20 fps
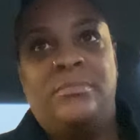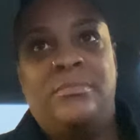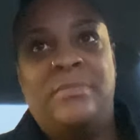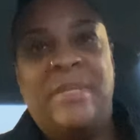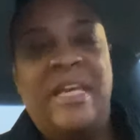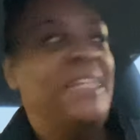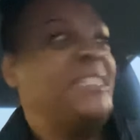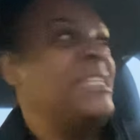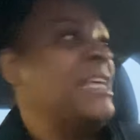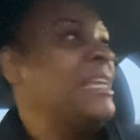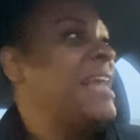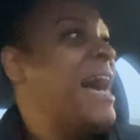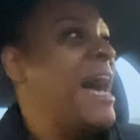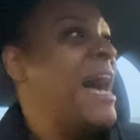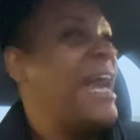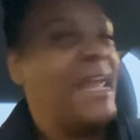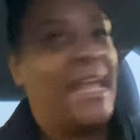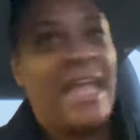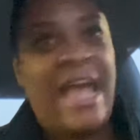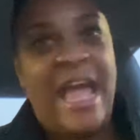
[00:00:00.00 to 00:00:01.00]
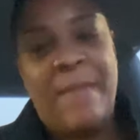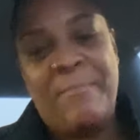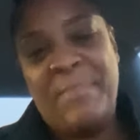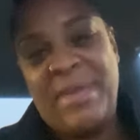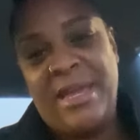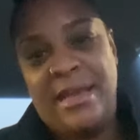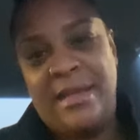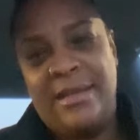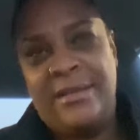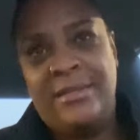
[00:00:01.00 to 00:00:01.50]
And it's a lot of gay
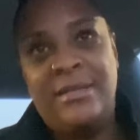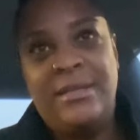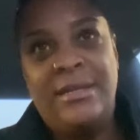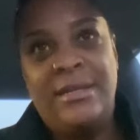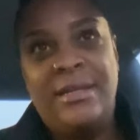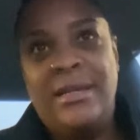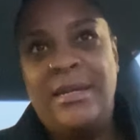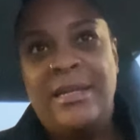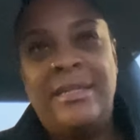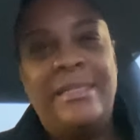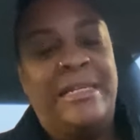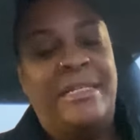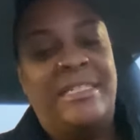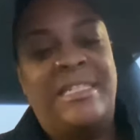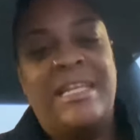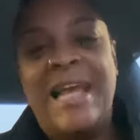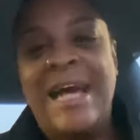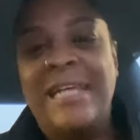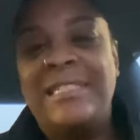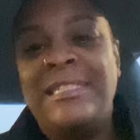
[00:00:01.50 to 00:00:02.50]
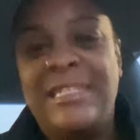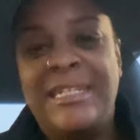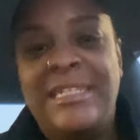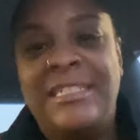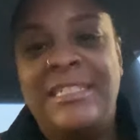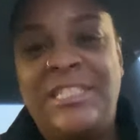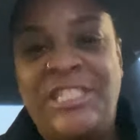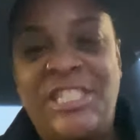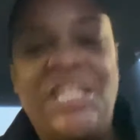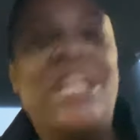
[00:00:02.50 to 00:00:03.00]
men. See, that's the
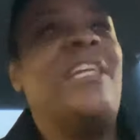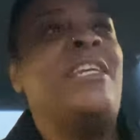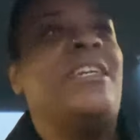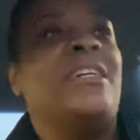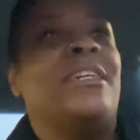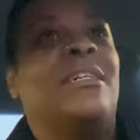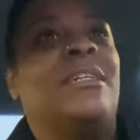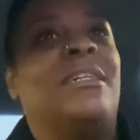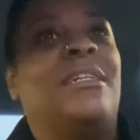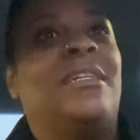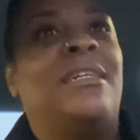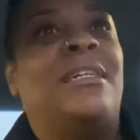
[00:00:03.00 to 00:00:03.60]
agenda.